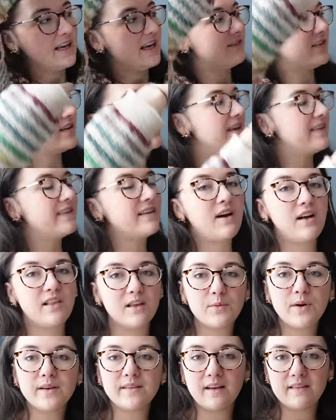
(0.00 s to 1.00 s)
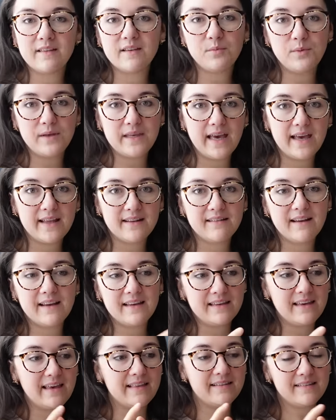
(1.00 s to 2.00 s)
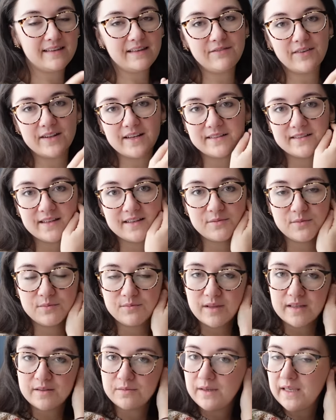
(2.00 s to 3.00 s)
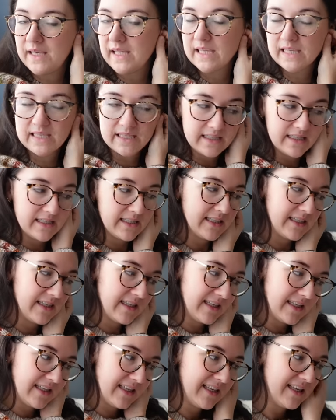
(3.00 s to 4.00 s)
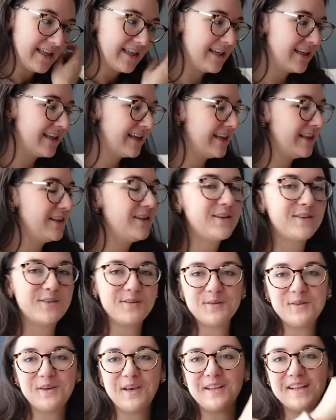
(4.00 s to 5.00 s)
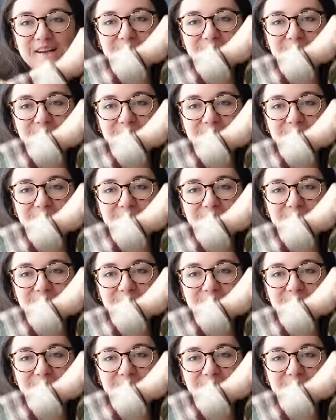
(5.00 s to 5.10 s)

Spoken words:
If I can get the colour work done this weekend, I can get the sleeve finished this week. It looks so good.